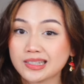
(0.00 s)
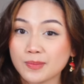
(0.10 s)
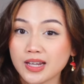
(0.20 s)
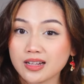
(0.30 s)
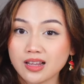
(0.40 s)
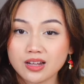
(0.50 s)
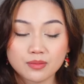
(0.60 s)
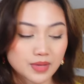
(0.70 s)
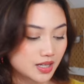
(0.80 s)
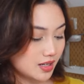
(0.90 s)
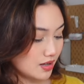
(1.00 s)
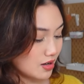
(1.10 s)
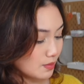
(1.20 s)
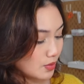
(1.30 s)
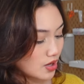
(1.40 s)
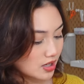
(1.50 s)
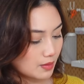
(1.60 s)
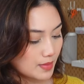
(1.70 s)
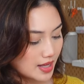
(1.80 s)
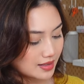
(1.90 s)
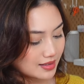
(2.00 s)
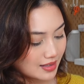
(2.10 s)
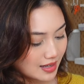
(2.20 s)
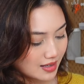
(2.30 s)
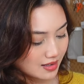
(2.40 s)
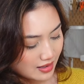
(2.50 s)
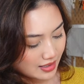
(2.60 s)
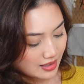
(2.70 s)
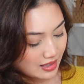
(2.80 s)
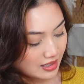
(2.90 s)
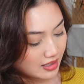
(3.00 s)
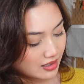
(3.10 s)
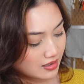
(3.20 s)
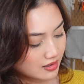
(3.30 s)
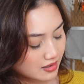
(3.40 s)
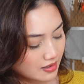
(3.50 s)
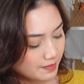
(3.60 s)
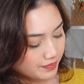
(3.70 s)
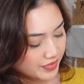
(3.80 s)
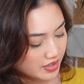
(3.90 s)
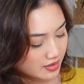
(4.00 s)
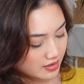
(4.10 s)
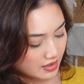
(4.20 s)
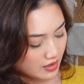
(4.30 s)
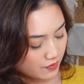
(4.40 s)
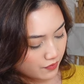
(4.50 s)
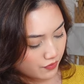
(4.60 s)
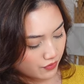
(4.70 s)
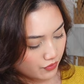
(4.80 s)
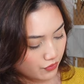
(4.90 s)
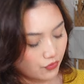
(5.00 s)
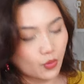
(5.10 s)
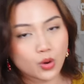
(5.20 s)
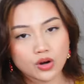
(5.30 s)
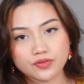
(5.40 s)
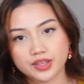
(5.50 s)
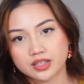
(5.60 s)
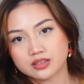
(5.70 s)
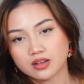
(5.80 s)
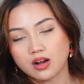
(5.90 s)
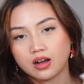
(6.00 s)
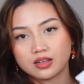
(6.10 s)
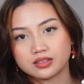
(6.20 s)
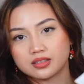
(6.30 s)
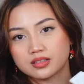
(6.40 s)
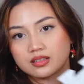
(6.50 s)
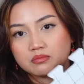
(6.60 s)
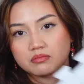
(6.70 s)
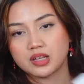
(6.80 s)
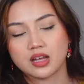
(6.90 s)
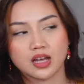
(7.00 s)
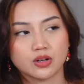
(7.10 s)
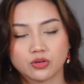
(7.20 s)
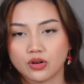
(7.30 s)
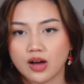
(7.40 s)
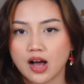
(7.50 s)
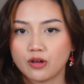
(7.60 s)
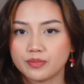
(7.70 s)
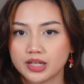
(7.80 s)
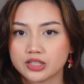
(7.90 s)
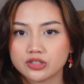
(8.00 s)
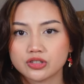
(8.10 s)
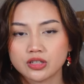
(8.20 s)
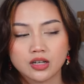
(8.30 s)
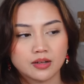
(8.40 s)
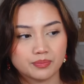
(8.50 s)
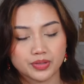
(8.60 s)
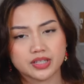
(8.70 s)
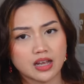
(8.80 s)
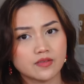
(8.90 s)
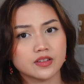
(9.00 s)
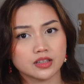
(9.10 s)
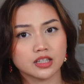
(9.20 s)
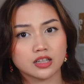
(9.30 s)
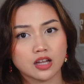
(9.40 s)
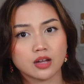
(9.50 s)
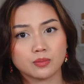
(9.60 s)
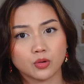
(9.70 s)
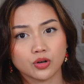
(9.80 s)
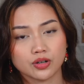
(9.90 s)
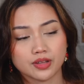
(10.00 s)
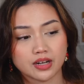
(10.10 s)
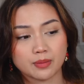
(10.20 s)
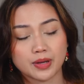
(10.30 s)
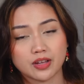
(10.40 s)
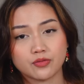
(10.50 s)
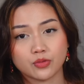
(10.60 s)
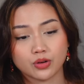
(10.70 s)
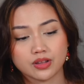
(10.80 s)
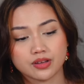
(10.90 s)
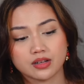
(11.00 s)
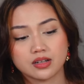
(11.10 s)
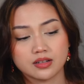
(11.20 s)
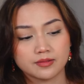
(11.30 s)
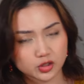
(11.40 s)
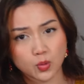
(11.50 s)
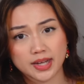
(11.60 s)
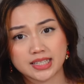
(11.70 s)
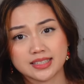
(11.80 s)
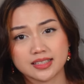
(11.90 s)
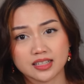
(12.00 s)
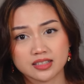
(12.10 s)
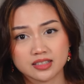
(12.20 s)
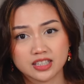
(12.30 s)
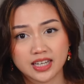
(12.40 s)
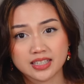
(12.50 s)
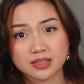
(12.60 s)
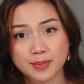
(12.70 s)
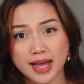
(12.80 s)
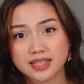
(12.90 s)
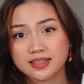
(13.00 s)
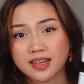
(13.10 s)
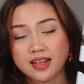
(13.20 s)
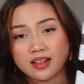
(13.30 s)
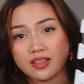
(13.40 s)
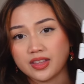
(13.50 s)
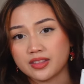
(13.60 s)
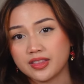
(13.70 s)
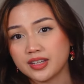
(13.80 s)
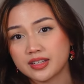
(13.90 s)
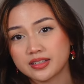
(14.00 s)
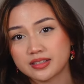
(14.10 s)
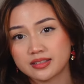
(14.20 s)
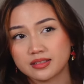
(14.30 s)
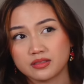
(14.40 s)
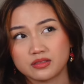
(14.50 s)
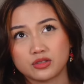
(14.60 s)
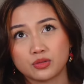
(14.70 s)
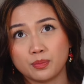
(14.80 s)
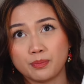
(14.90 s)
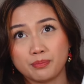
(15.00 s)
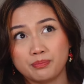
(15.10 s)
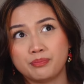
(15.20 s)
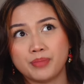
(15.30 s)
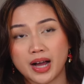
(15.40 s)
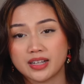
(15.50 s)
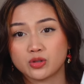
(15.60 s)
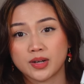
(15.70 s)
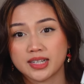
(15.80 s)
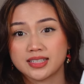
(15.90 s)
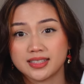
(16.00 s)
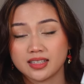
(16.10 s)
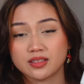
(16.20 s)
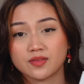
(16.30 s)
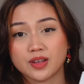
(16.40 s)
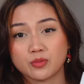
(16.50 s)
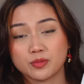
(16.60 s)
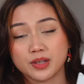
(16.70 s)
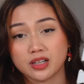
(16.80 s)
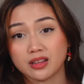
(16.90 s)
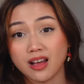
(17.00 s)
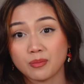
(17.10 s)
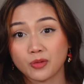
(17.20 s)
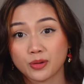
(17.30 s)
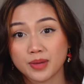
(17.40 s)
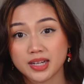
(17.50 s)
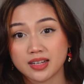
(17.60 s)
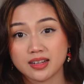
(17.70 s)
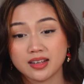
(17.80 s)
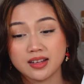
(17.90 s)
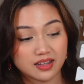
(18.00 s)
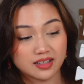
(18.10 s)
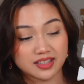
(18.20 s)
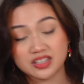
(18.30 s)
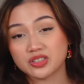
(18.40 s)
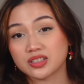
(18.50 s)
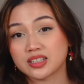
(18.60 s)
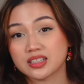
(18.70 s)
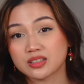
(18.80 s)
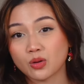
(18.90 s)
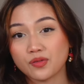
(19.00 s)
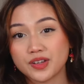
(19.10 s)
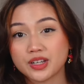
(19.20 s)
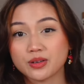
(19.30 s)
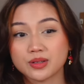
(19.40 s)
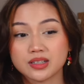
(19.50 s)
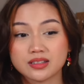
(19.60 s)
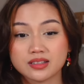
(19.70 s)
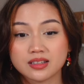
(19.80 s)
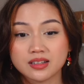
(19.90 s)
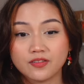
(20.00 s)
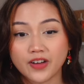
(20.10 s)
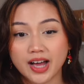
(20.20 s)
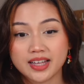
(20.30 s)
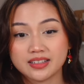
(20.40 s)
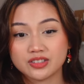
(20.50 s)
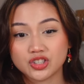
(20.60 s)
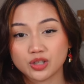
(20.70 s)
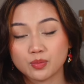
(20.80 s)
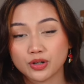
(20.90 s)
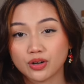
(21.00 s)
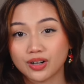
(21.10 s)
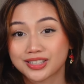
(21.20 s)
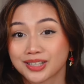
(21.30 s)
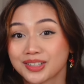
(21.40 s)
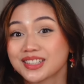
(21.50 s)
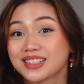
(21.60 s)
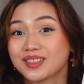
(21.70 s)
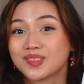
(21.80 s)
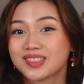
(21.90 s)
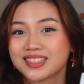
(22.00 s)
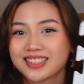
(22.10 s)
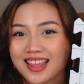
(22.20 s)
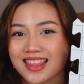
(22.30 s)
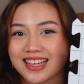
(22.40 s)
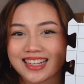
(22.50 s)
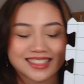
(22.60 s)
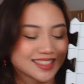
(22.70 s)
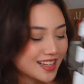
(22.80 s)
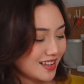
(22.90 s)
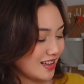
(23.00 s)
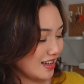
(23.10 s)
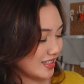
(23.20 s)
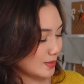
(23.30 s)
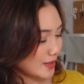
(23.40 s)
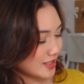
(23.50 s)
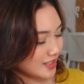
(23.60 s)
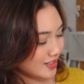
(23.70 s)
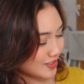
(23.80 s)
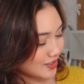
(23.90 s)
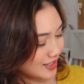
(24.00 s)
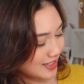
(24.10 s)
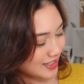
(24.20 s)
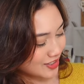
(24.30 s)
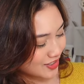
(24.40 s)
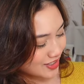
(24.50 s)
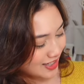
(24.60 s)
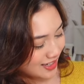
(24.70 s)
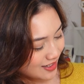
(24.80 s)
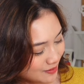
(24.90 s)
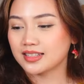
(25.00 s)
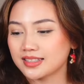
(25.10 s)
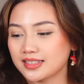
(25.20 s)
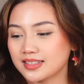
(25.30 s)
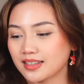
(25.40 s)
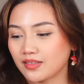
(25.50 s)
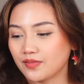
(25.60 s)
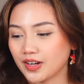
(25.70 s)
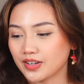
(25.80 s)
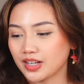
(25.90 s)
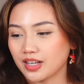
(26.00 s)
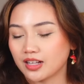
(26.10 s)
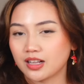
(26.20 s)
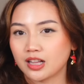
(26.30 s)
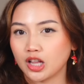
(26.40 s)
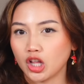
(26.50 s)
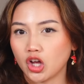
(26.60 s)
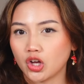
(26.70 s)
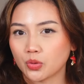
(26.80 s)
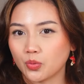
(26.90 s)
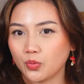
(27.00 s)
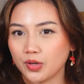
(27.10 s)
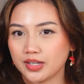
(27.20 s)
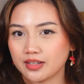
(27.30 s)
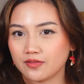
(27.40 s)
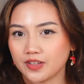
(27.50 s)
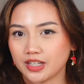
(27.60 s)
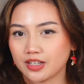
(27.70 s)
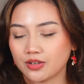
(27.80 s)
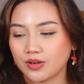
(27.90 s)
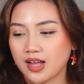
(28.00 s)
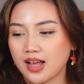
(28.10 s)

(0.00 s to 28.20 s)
to spend a lot of money on blocking mats like these. Because if 4 of these cost, I don't know how much, but definitely a lot more than I paid for the 26 kids mats, then this, to buy 26 of them would be a lot more money. Essentially, this whole video is find cheaper alternatives to things, especially on your knitting journey. This is a very long-winded video.